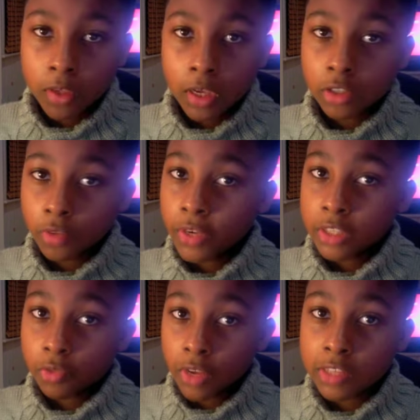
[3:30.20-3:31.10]
And don't forget
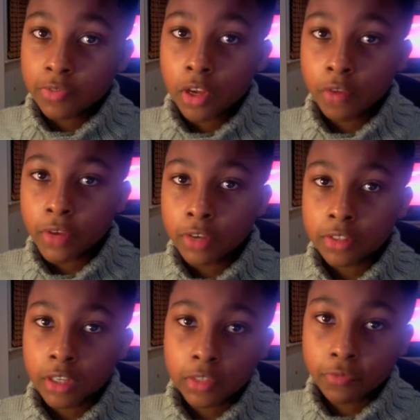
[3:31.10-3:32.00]
to rate this video 5
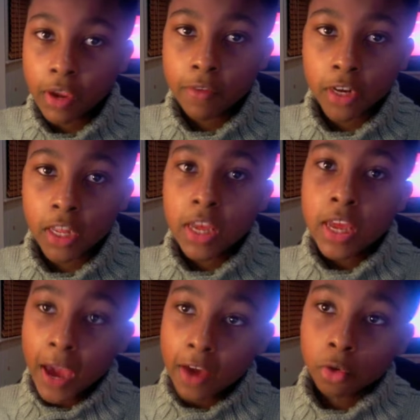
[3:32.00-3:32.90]
stars, favourite it,
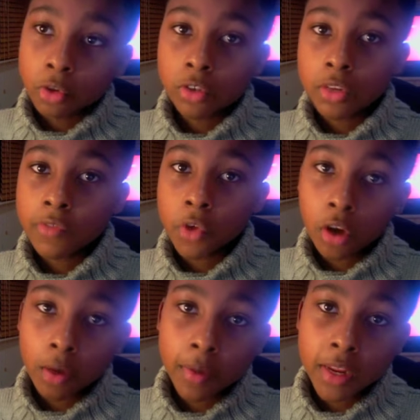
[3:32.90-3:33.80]
and also leave your
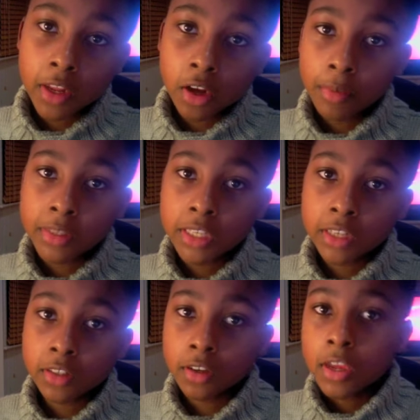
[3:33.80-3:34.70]
comment in the comment
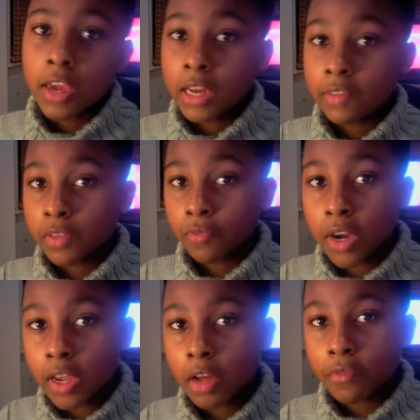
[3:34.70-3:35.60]
section. And if it's
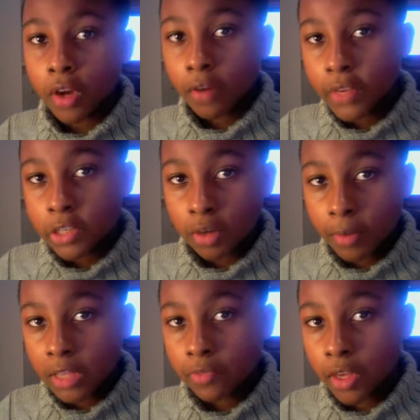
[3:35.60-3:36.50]
funny enough, then I'll feature it in my
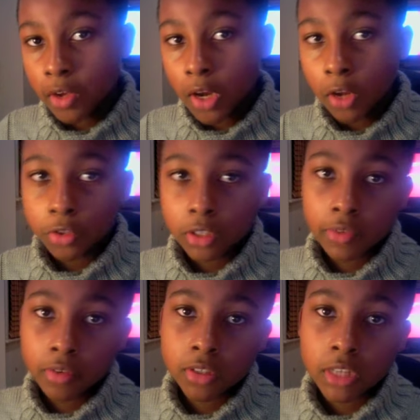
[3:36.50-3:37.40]
next video and also give
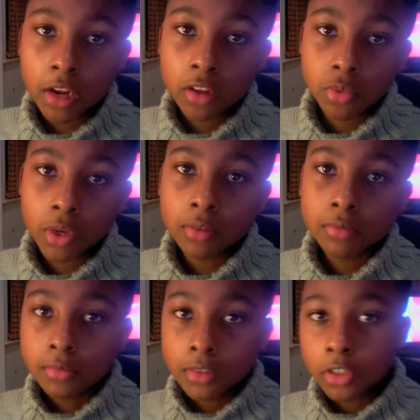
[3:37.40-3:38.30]
you a shout out as well.
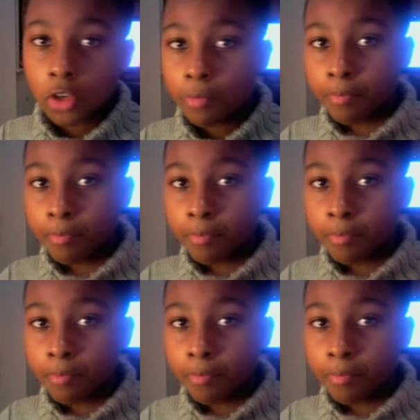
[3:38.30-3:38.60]
So,